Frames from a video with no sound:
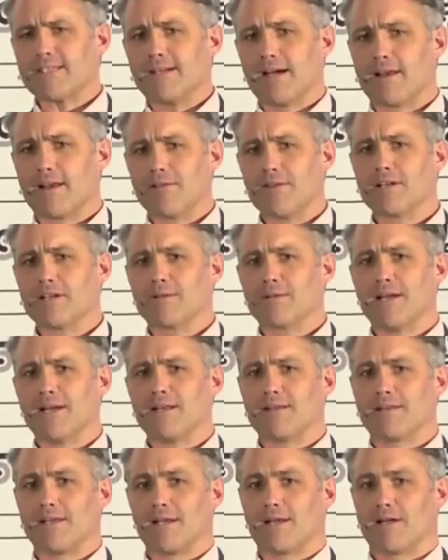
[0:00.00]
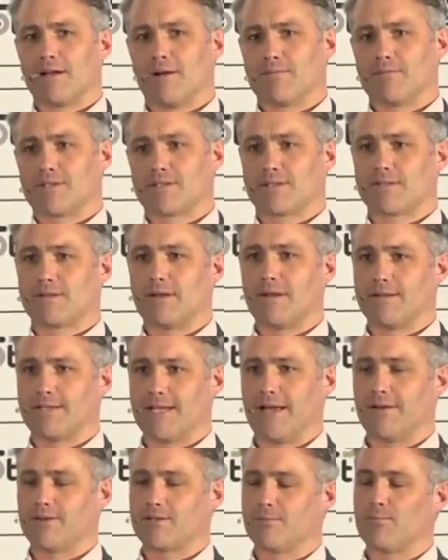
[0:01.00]
And I think the main thing comes
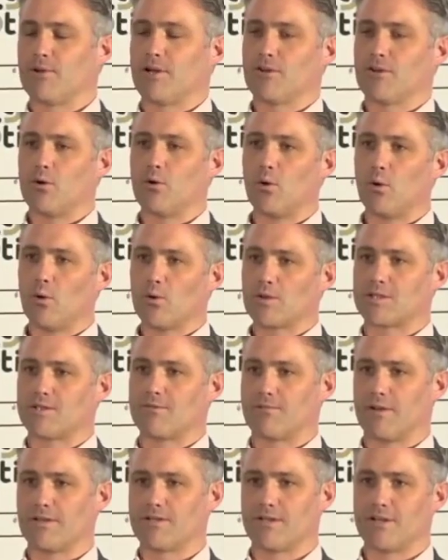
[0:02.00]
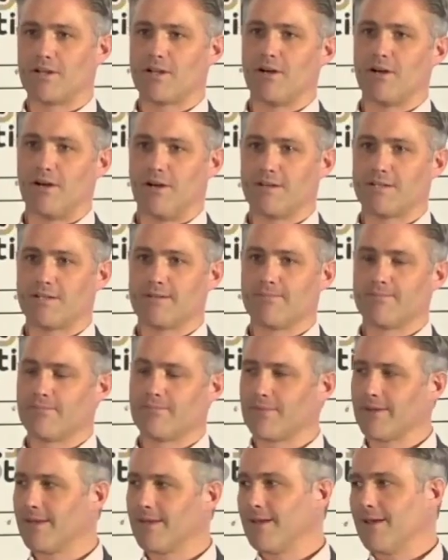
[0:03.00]
down to putting the horse in front of the cart,
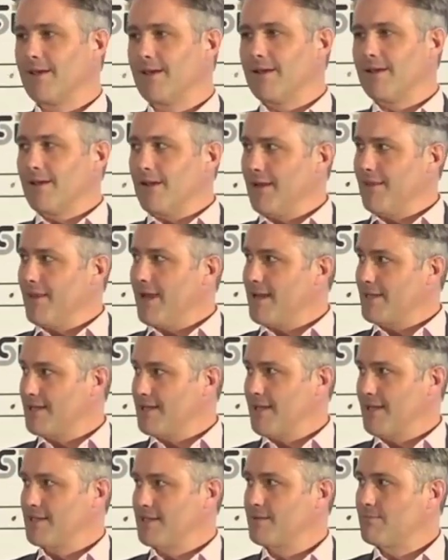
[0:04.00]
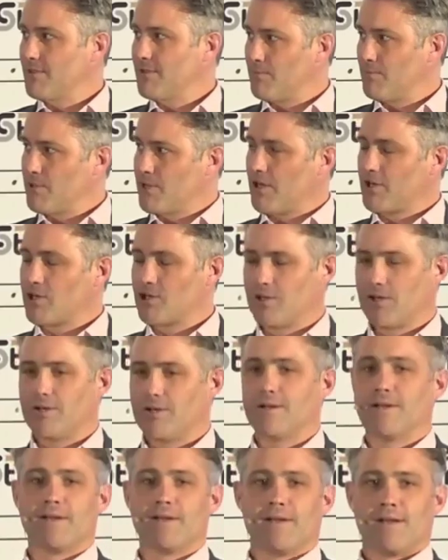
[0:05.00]
and that is the
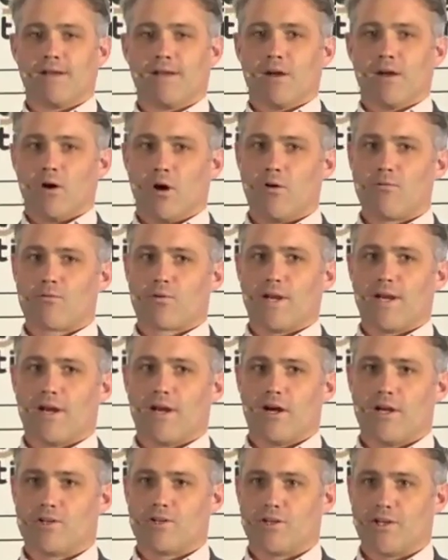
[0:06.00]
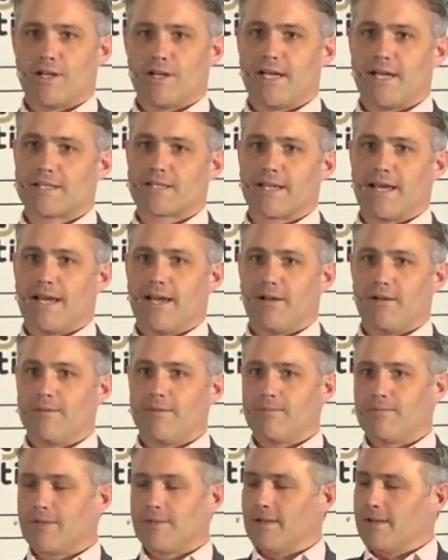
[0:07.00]
production of green hydrogen at
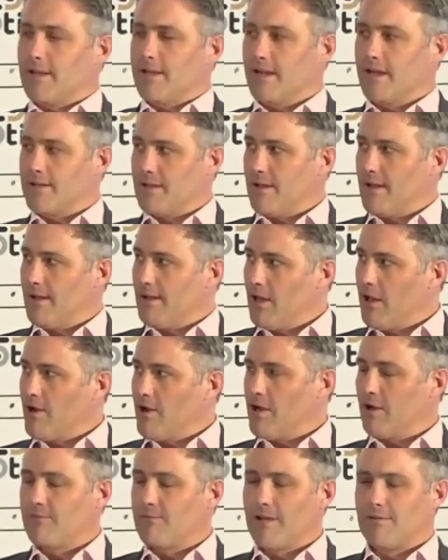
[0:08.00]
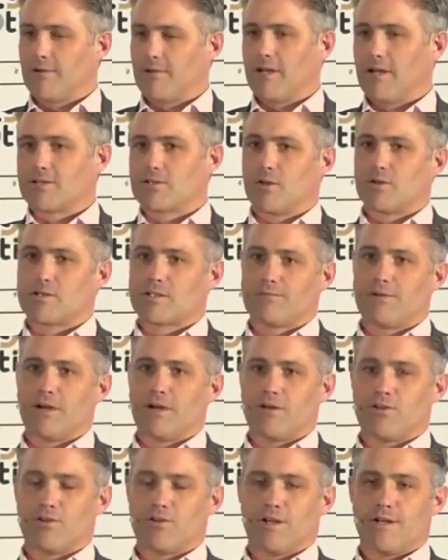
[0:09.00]
scale at a low enough levelized cost of
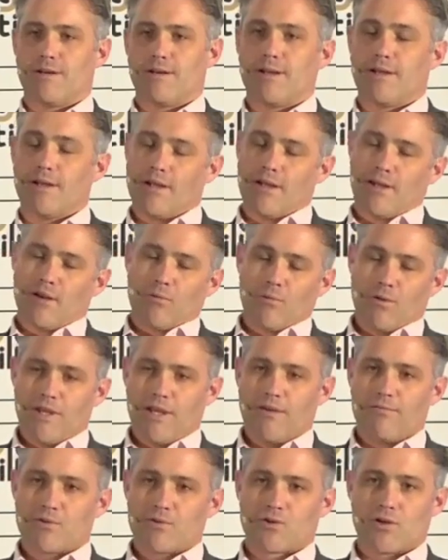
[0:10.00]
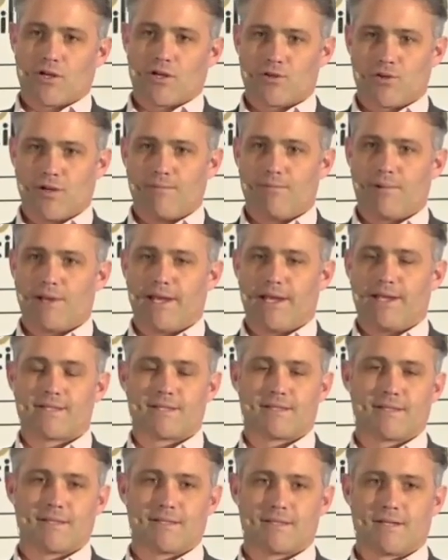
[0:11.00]
hydrogen with the infrastructure in
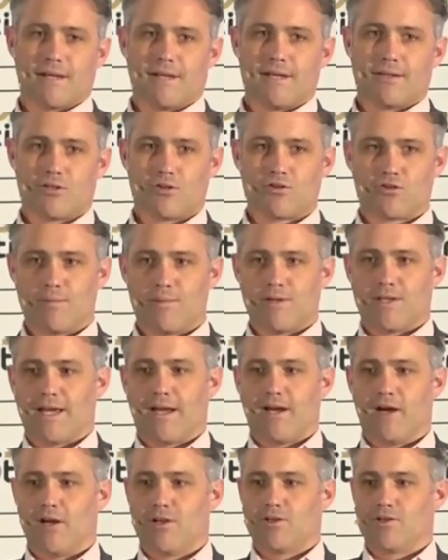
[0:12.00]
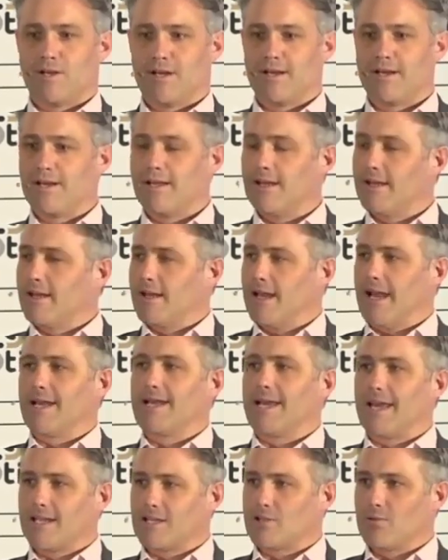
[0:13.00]
place to distribute that hydrogen
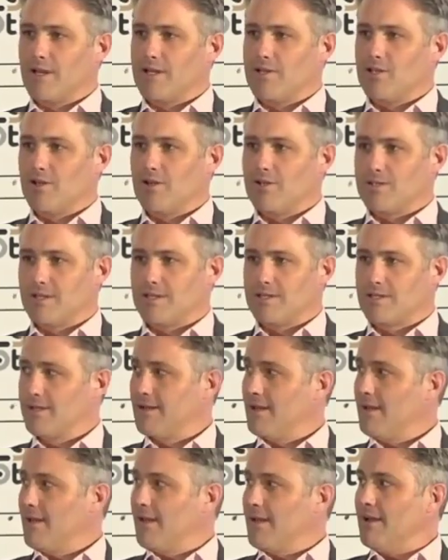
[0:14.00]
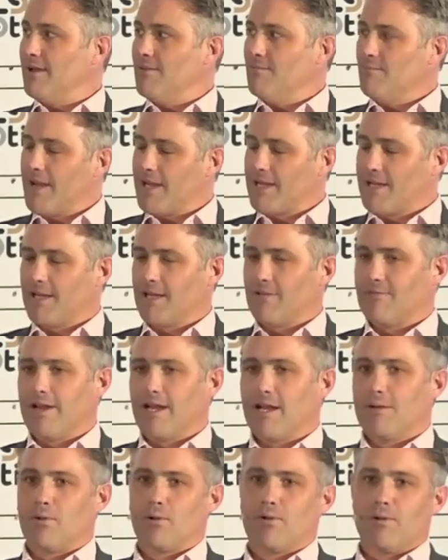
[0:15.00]
and get it to end users, making it
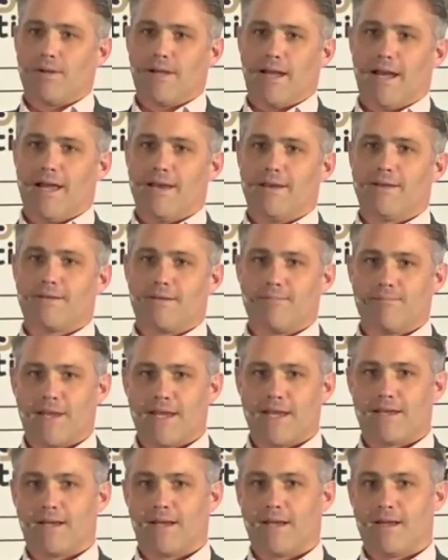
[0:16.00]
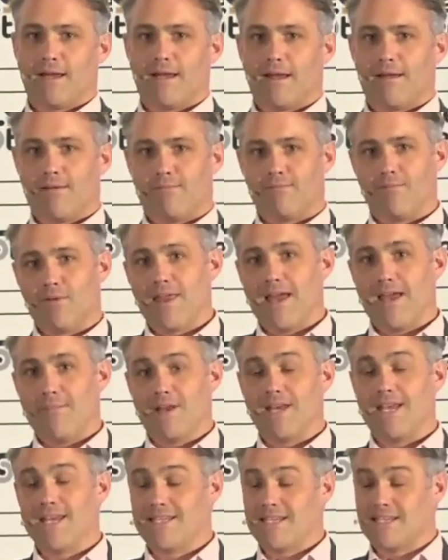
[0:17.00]
available and making for them
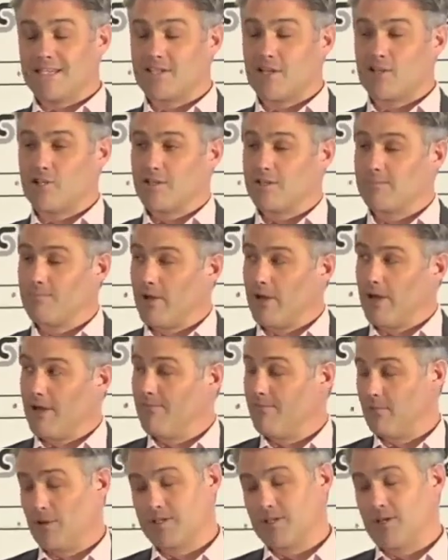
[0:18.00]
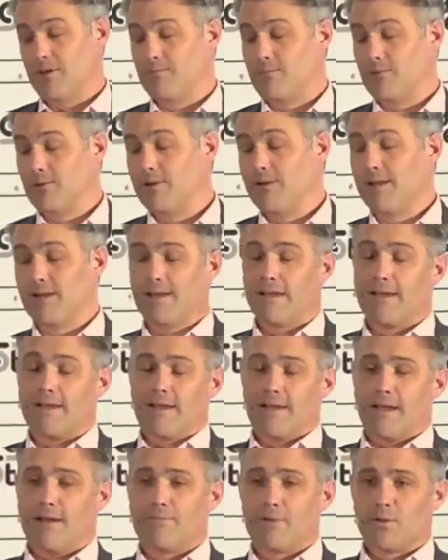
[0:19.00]
an easy decision to buy, for example,
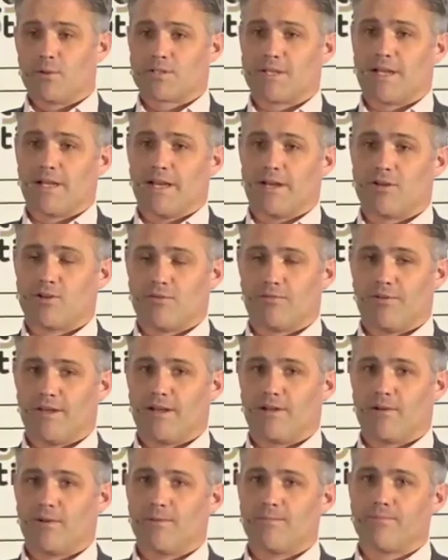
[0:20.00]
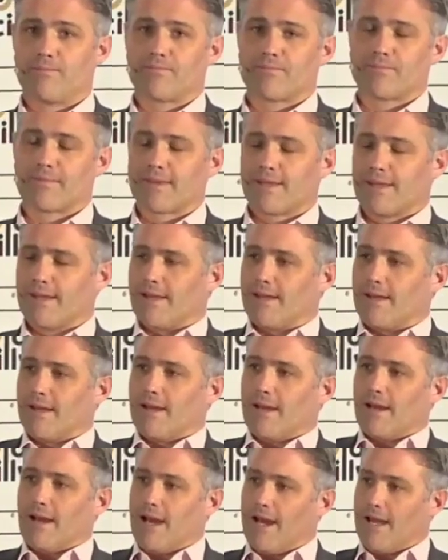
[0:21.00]
a fuel cell electric vehicle.
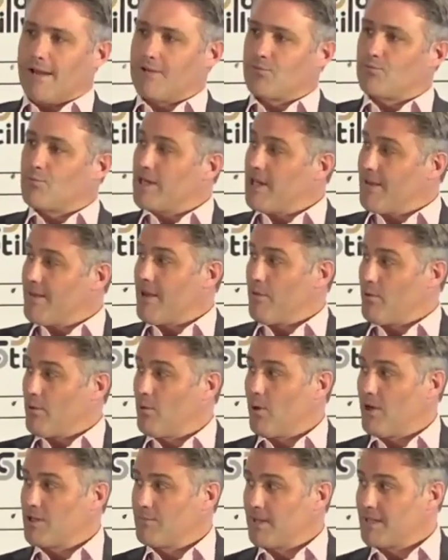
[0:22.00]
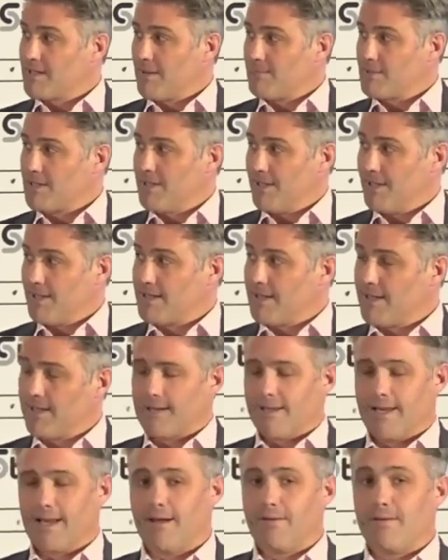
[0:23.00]
And really that requires big subsidies.
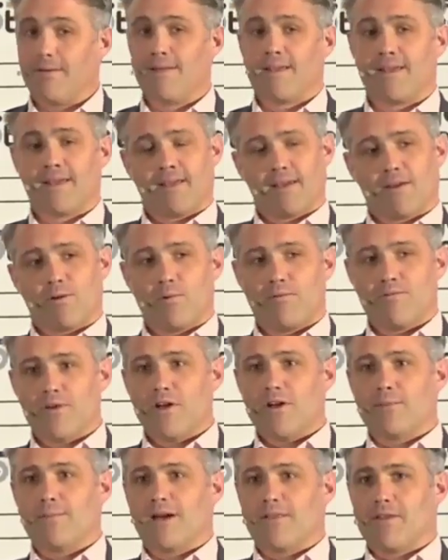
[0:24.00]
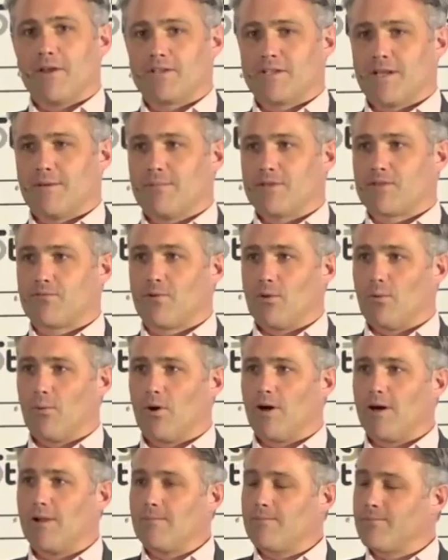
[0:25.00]
Now, we've known about those numbers for a
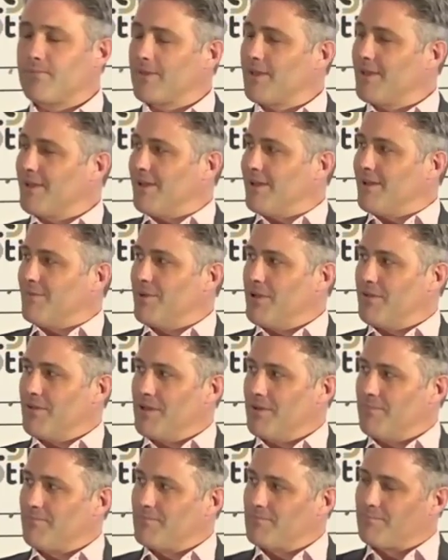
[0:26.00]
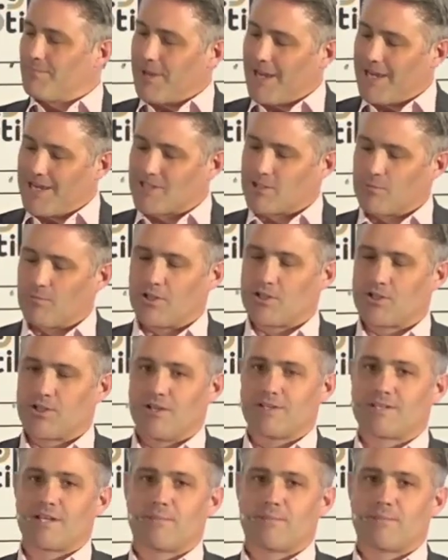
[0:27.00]
while, but the pace at which those